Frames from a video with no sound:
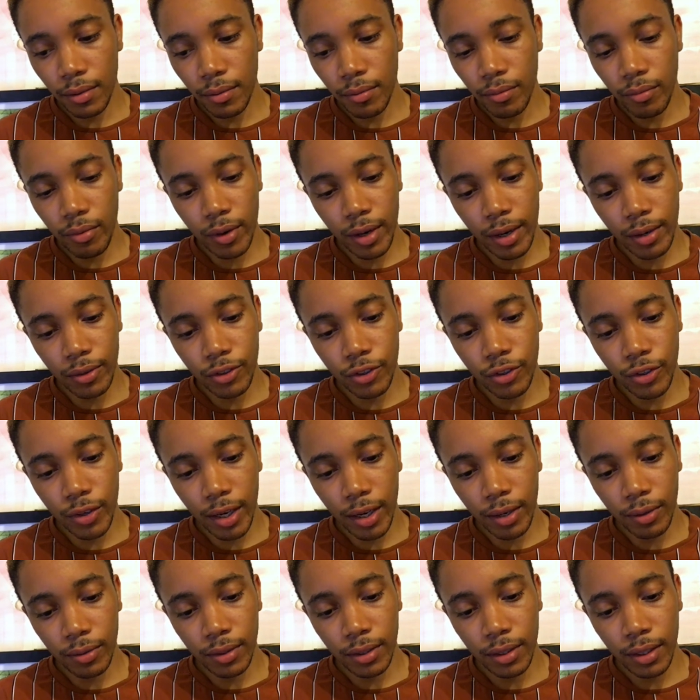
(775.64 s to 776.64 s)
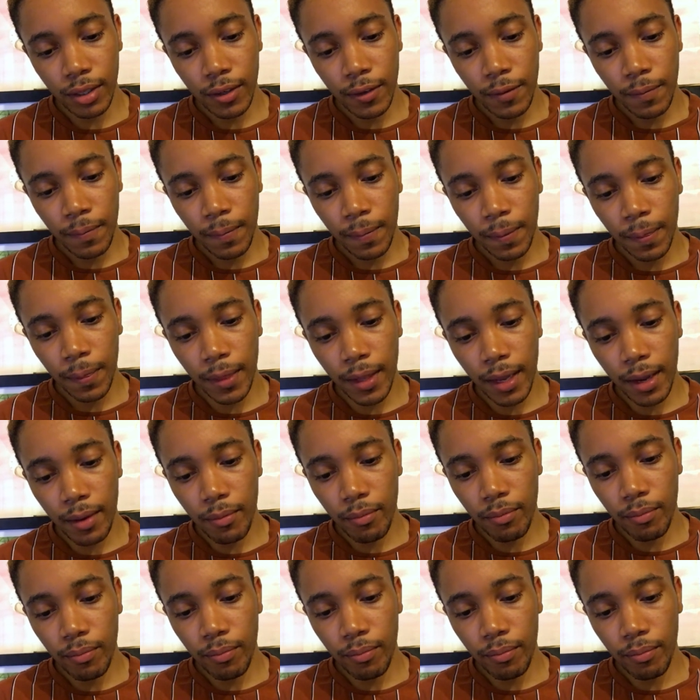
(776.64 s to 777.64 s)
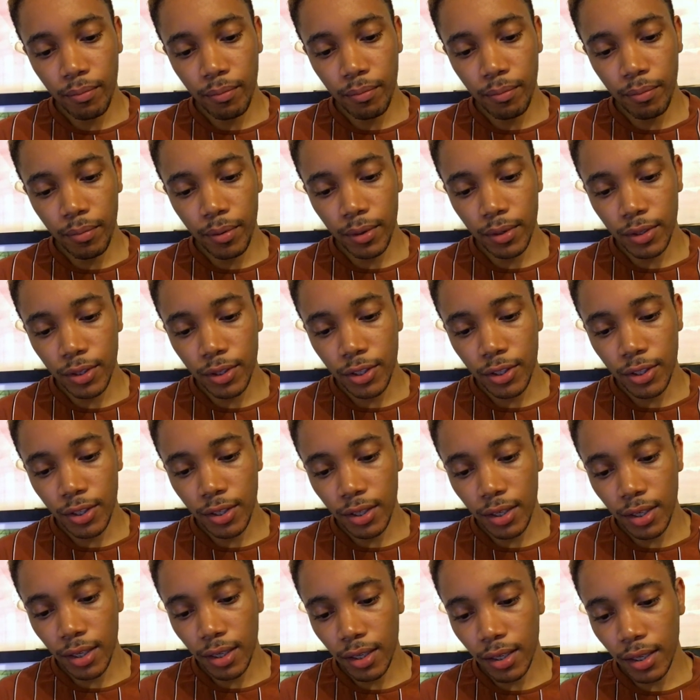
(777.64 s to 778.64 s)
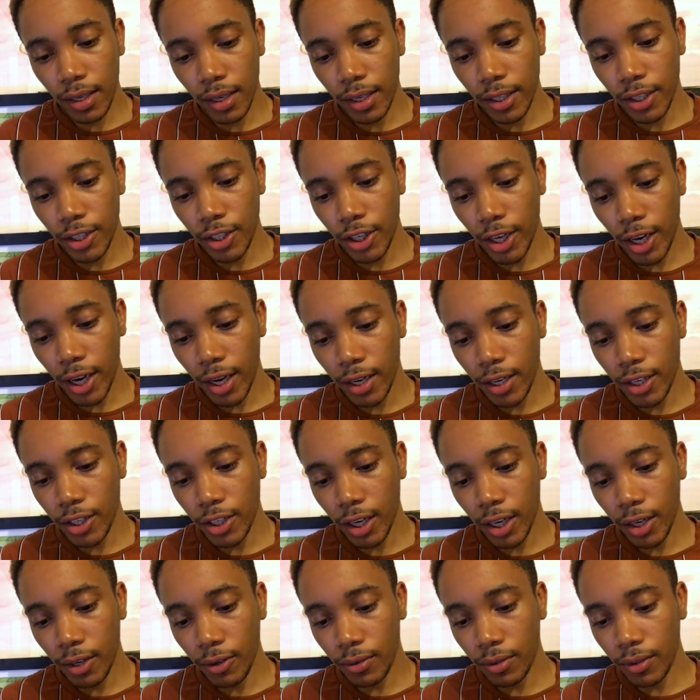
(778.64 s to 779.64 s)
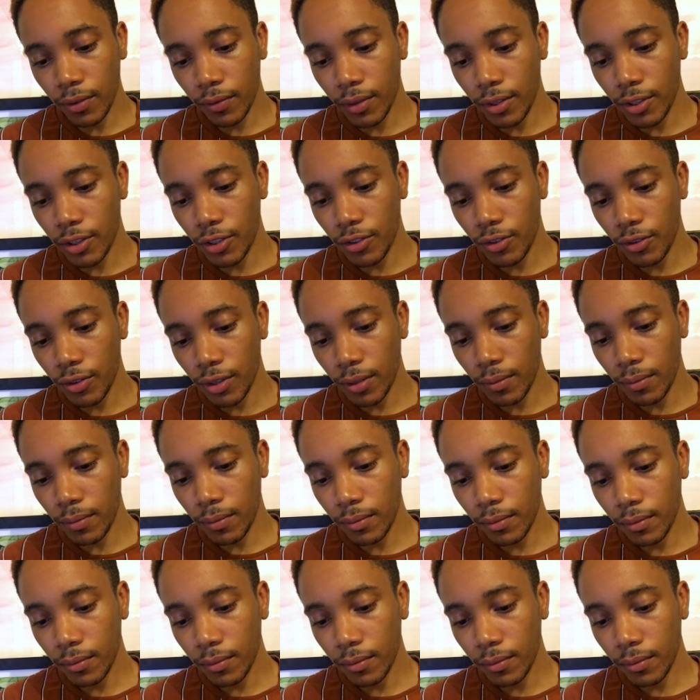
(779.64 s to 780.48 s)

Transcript: brown trout that bunched in the shady shadows of the stream,